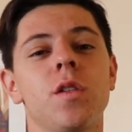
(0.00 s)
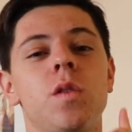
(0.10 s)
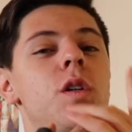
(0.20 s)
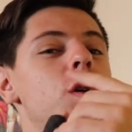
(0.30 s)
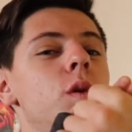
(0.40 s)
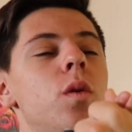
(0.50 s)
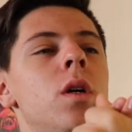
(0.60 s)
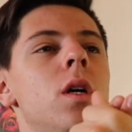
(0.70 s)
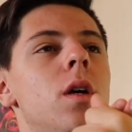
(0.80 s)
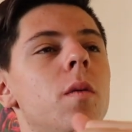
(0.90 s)
do two,
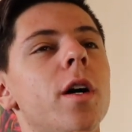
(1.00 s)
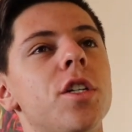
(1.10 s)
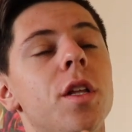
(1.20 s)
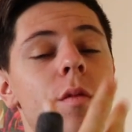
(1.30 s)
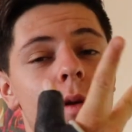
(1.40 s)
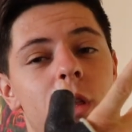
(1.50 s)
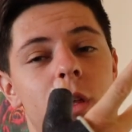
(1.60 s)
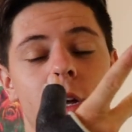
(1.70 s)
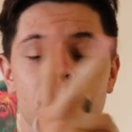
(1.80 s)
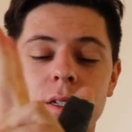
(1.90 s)
well, actually three
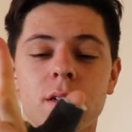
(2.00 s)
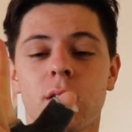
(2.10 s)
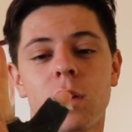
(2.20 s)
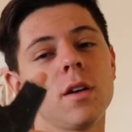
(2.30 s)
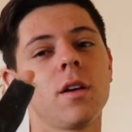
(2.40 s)
things.